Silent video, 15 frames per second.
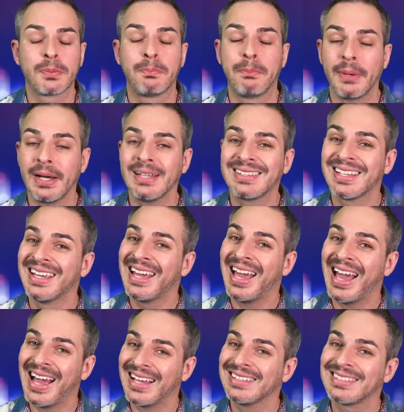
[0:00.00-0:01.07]
But
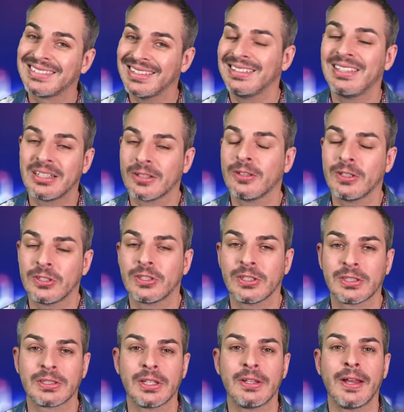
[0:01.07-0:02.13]
as the Nikola
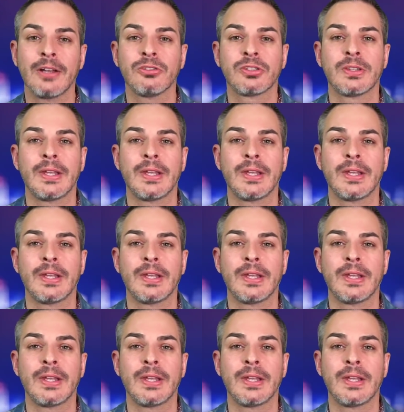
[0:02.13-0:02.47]
just announced,